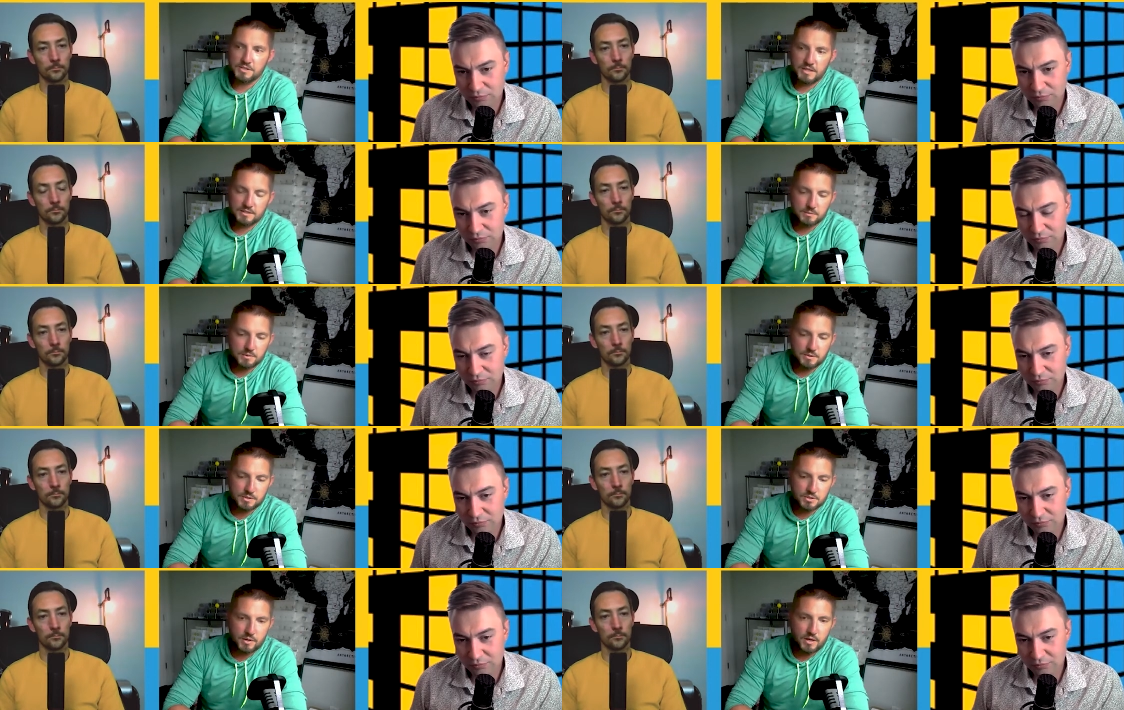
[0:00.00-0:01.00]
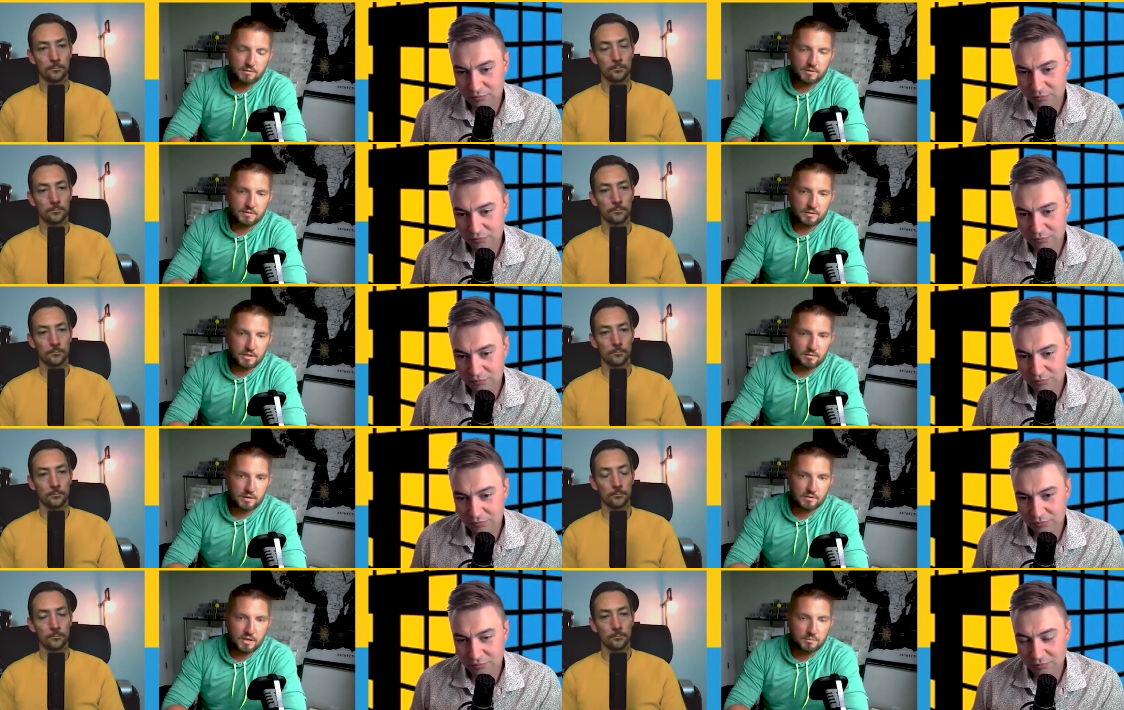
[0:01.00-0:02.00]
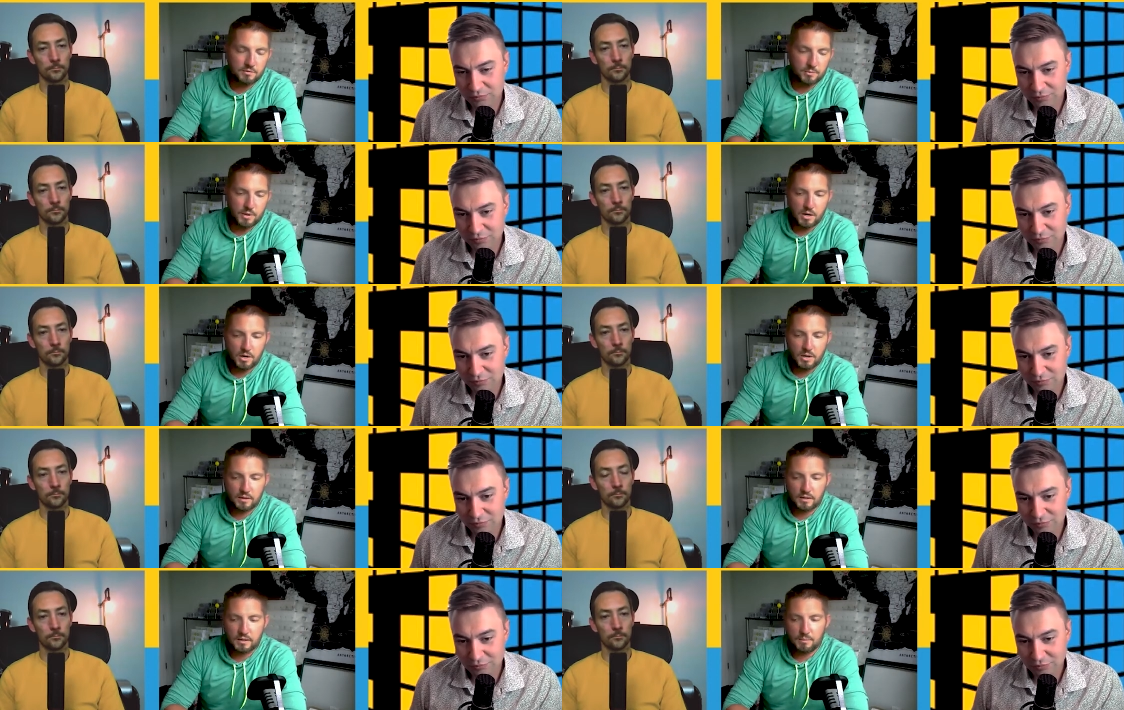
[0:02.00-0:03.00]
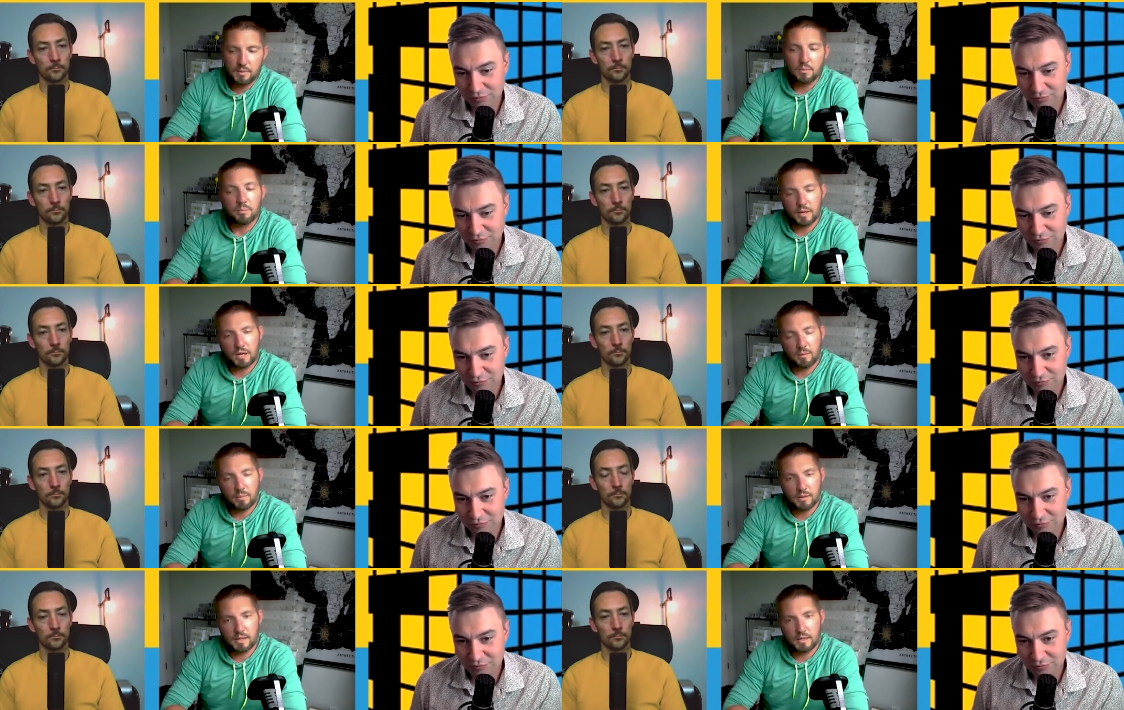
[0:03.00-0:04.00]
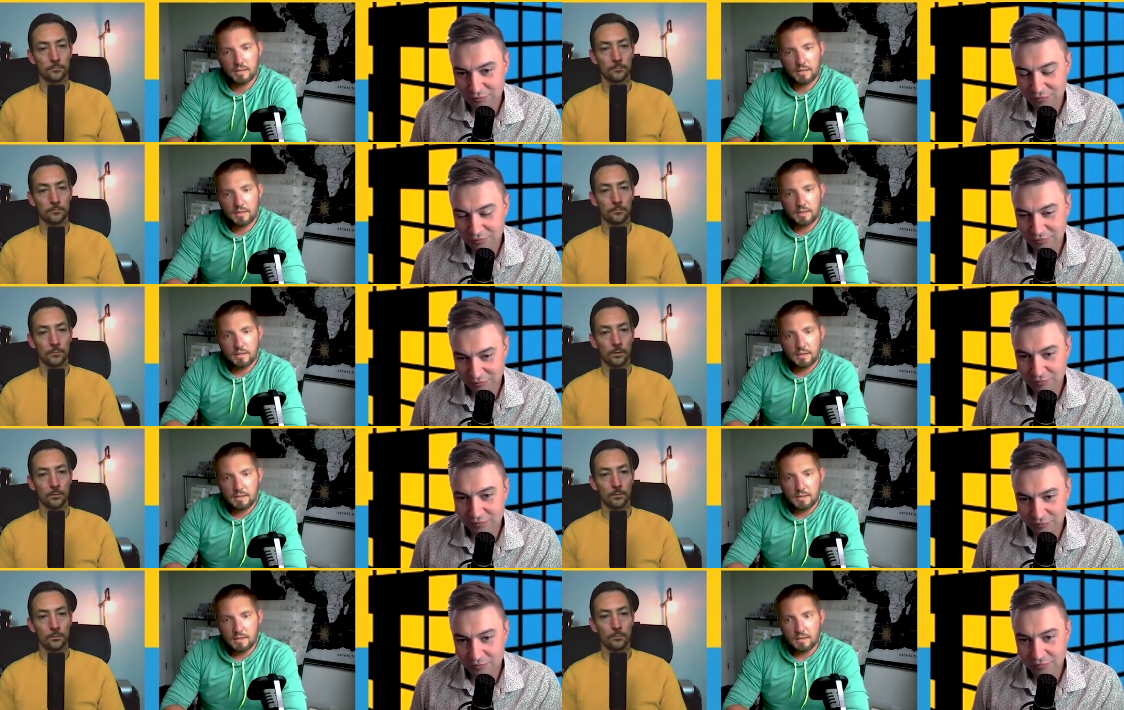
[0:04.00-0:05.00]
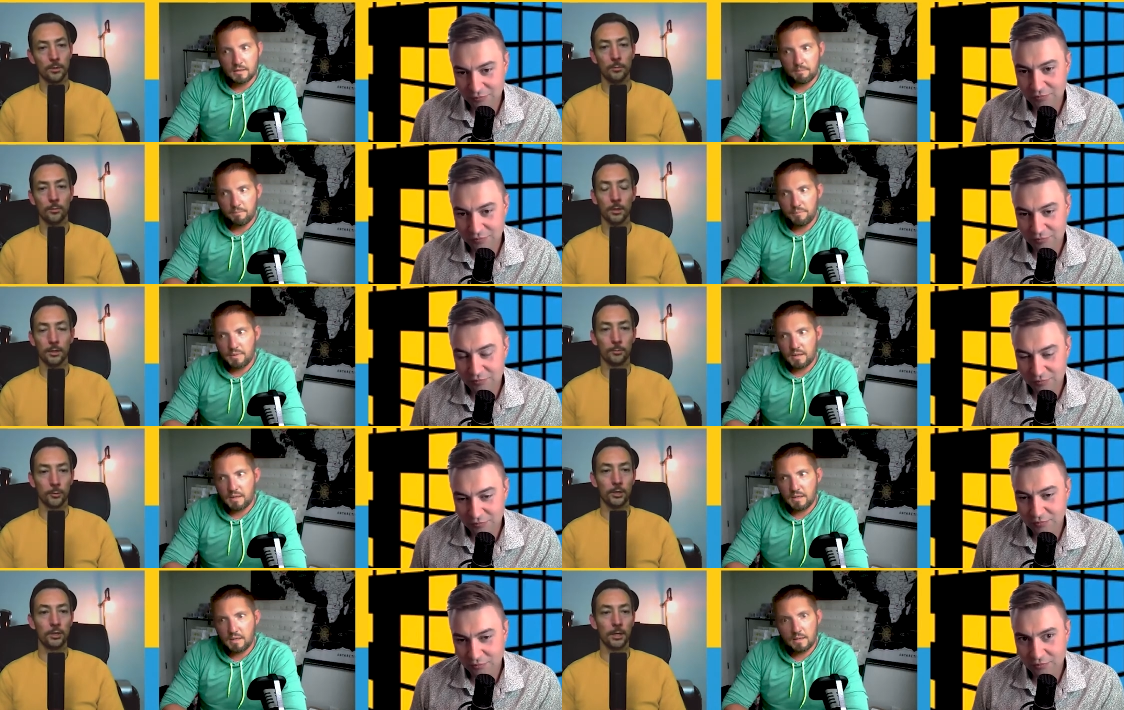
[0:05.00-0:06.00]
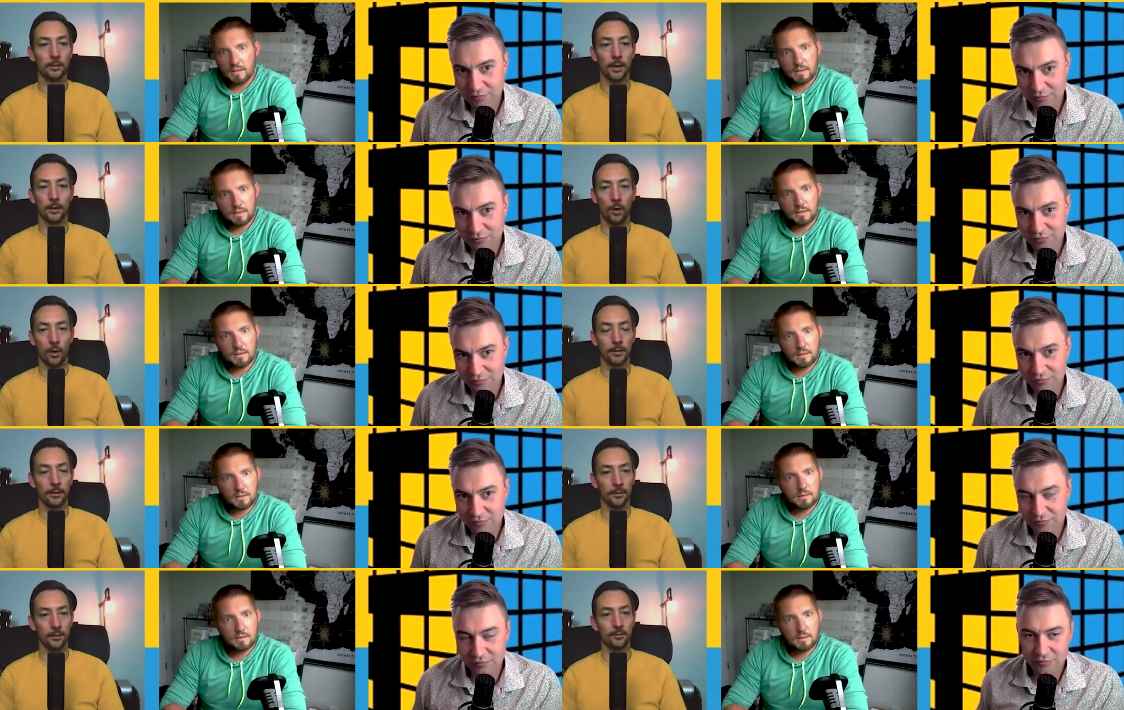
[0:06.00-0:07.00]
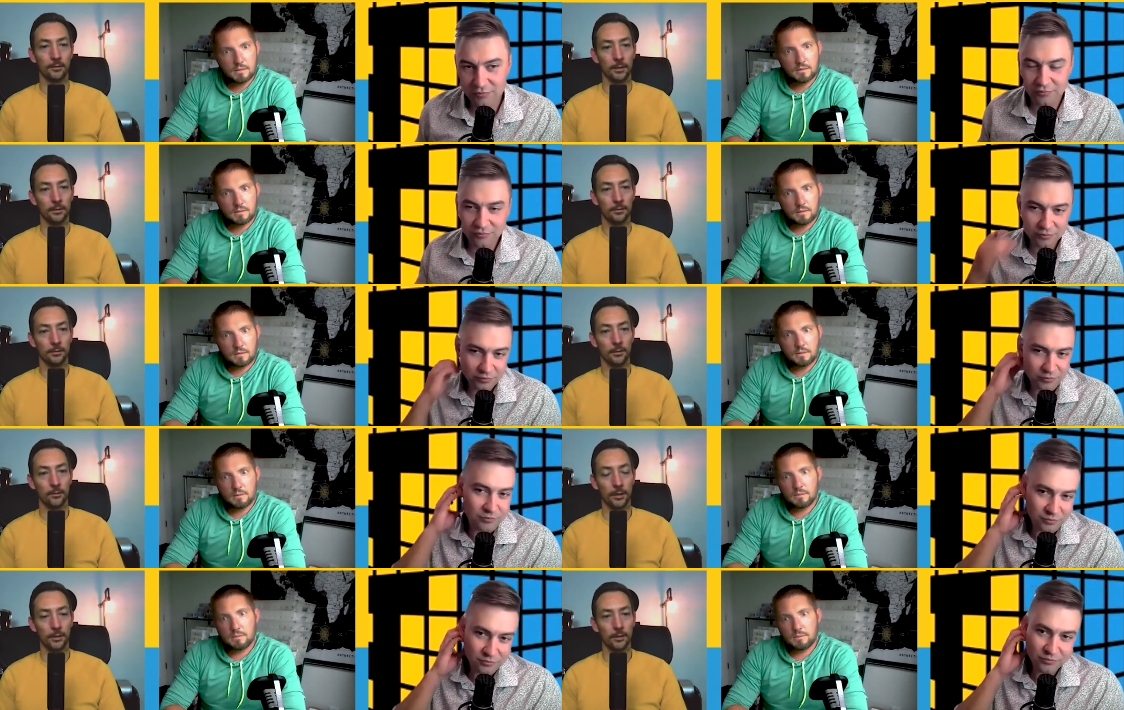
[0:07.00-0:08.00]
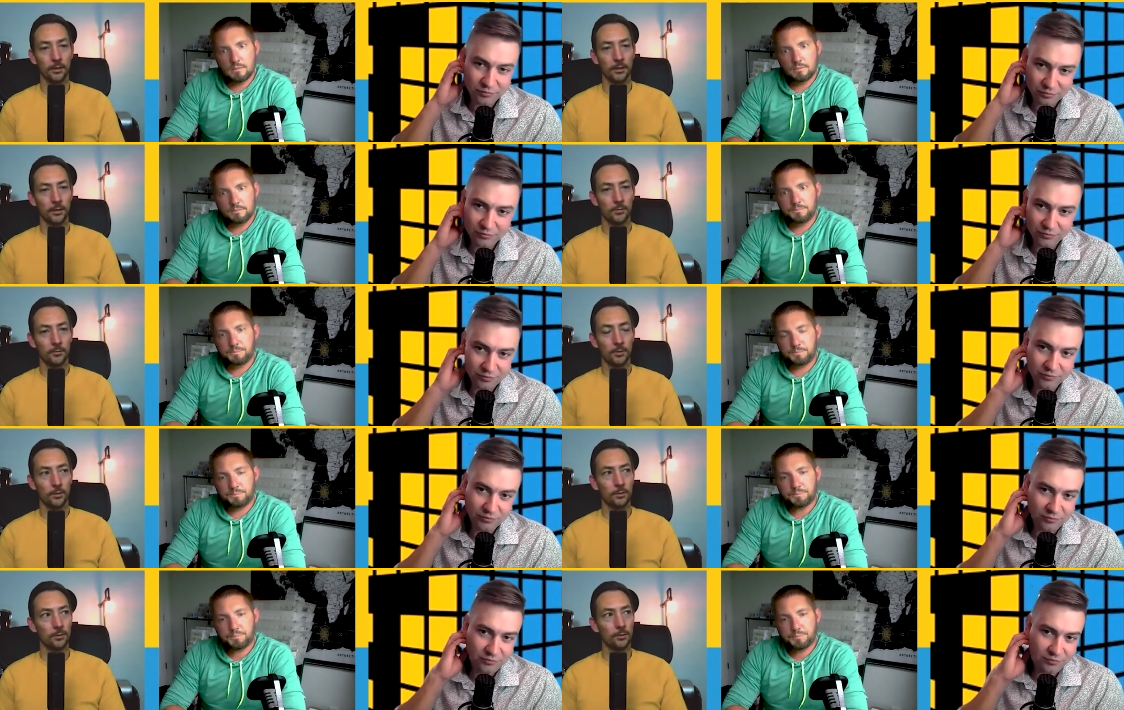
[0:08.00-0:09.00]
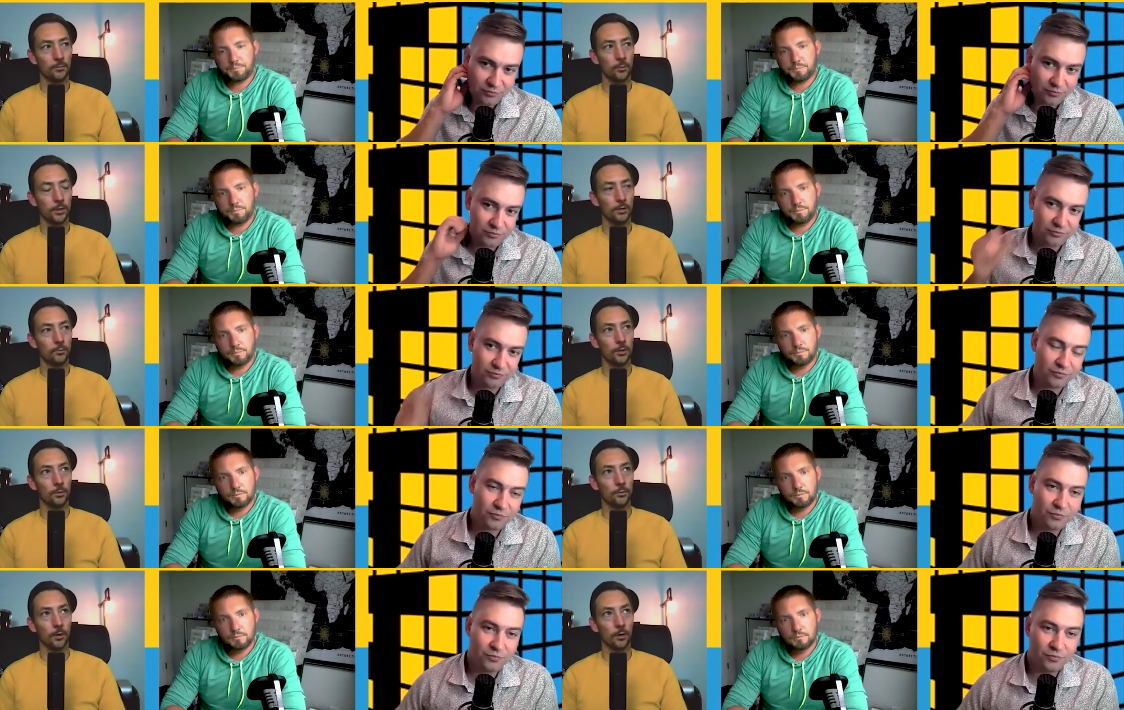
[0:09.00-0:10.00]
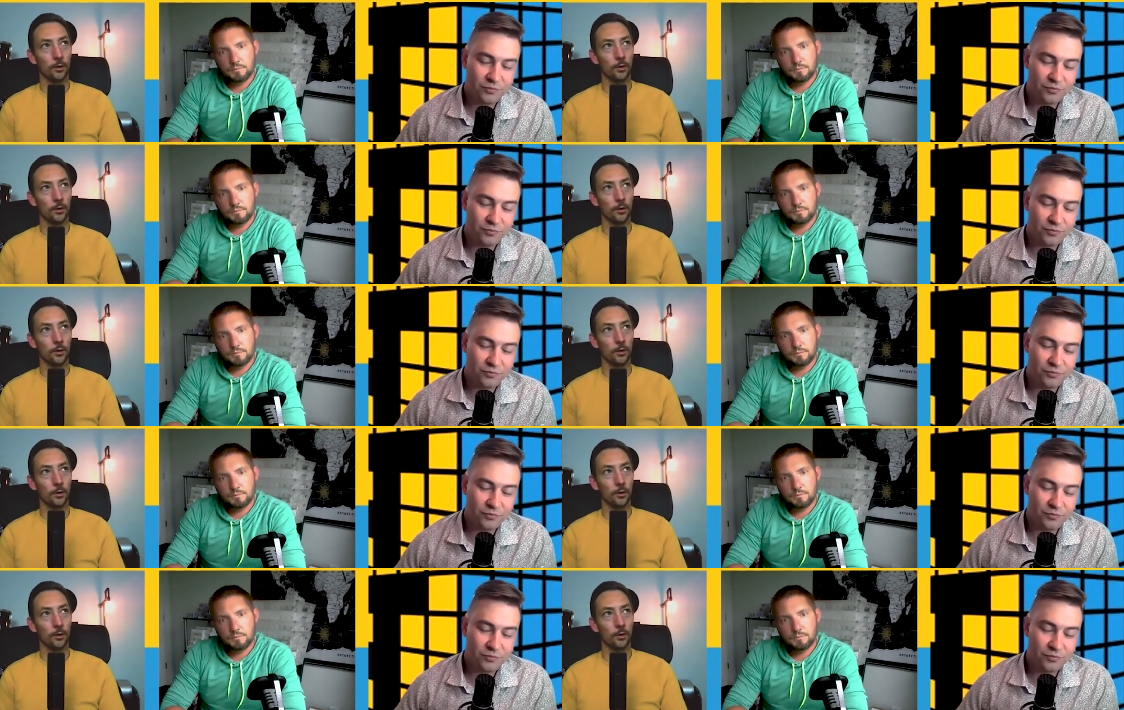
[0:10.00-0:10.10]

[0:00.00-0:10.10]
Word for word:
Speaker 1: say something just straight off the sleeve and it comes from the heart, I think that people pick up on that. Um,
Speaker 2: people really appreciate that authenticity, you know, like y- when, when you